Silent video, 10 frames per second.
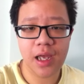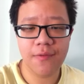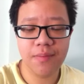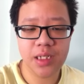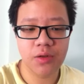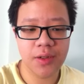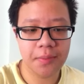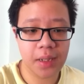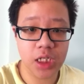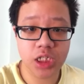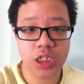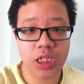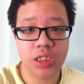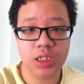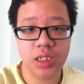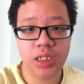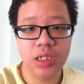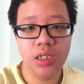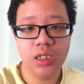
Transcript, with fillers: I haven't been doing much, actually.